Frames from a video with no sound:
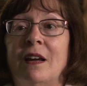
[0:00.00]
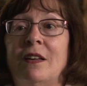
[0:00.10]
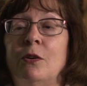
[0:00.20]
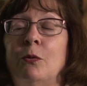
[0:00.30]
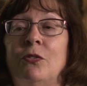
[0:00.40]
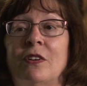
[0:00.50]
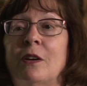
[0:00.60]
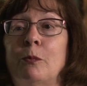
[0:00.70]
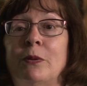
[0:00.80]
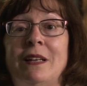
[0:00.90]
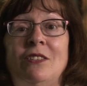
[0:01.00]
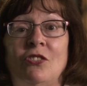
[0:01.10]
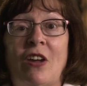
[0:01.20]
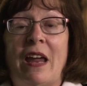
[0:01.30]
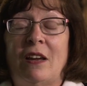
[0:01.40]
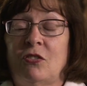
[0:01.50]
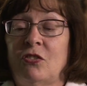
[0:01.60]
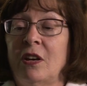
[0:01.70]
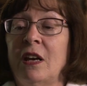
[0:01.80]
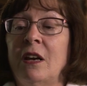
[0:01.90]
And there was a complete change.